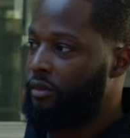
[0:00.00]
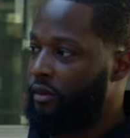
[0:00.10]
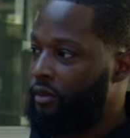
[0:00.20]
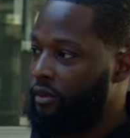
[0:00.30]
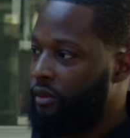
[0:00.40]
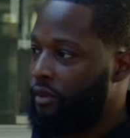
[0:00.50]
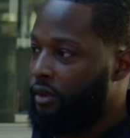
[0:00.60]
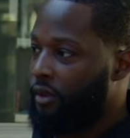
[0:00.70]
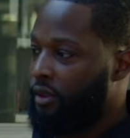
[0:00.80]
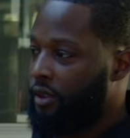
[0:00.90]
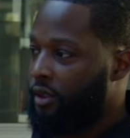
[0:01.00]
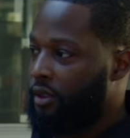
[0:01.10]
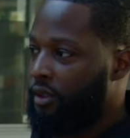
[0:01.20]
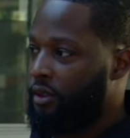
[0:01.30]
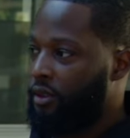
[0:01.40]

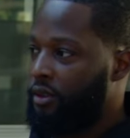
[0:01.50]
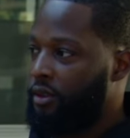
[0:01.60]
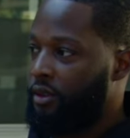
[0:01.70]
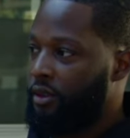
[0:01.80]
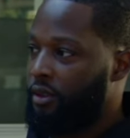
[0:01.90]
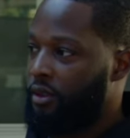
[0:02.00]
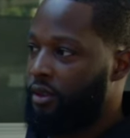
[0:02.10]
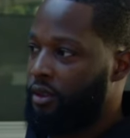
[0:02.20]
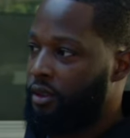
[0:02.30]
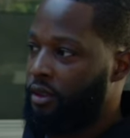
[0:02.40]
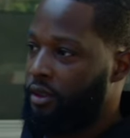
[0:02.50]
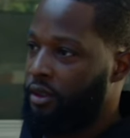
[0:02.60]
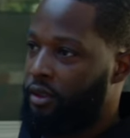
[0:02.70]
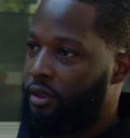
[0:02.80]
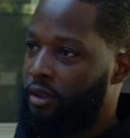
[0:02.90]

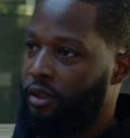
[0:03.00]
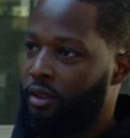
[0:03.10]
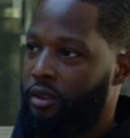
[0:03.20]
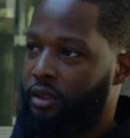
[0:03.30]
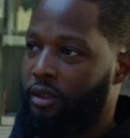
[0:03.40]
This person isn't speaking.